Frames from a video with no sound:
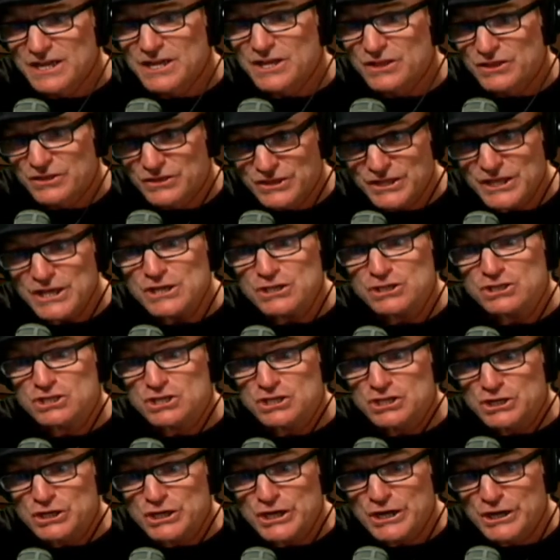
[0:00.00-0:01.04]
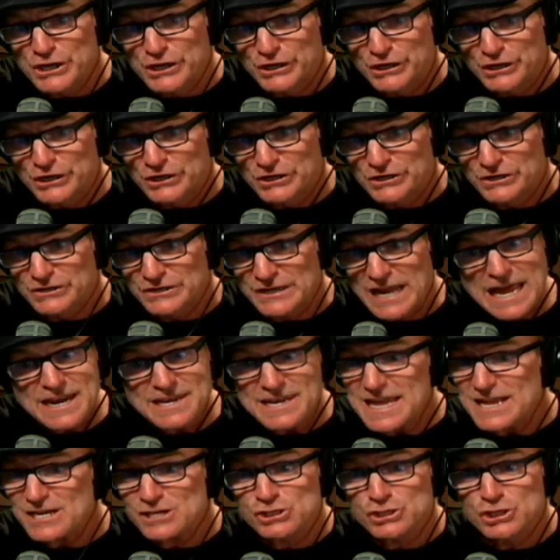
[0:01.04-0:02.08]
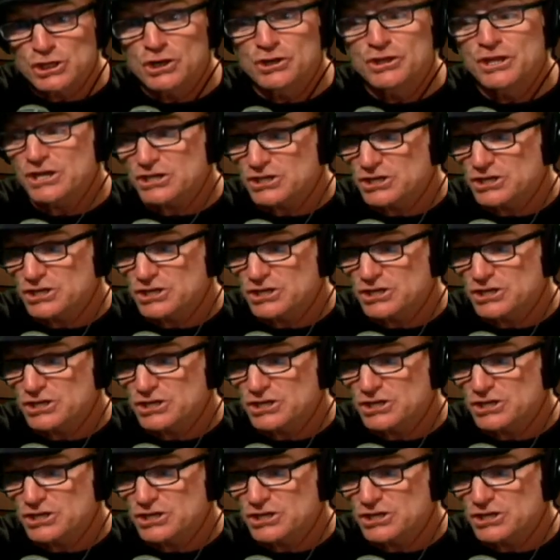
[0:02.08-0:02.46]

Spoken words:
this year. Not next year, this